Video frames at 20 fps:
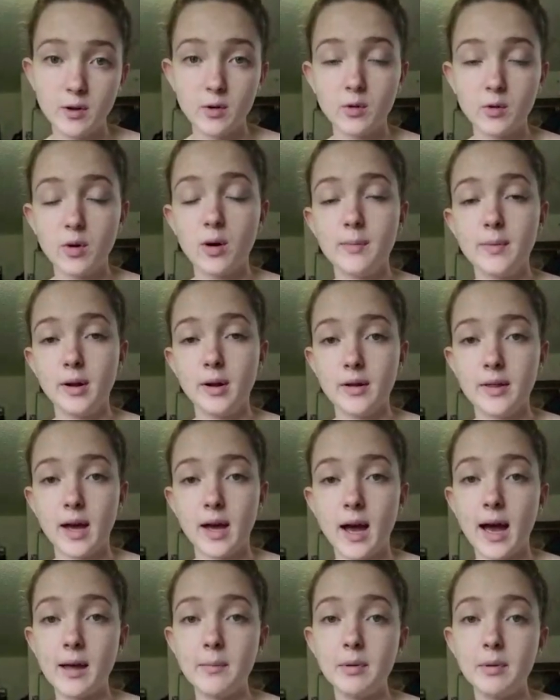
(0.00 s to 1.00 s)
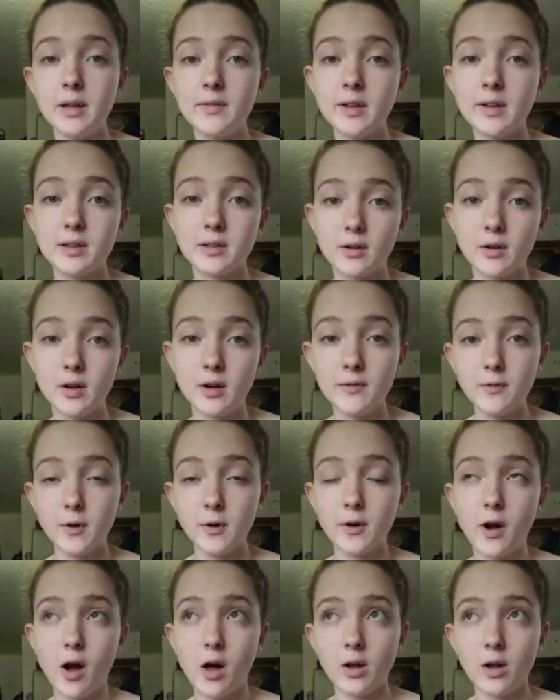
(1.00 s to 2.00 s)
Don't quote me on that. I believe it's
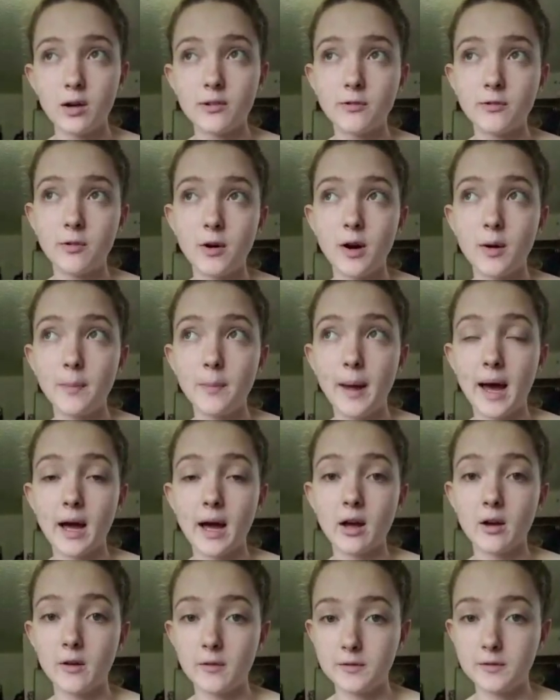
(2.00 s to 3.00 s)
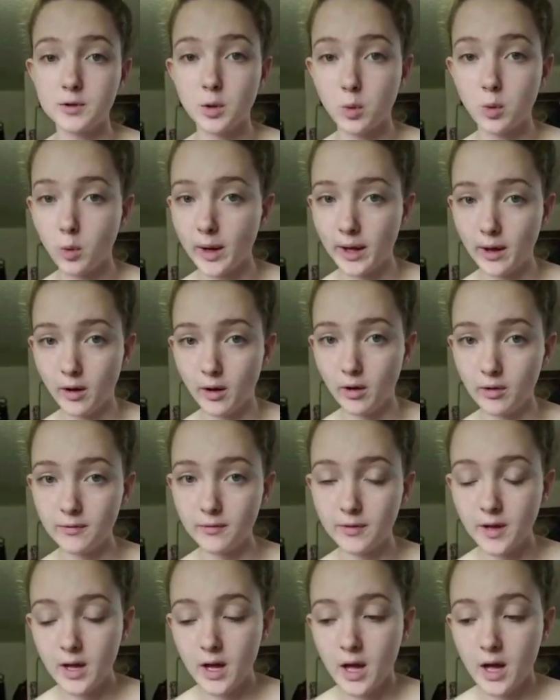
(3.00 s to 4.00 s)
$34 for a pack of 12.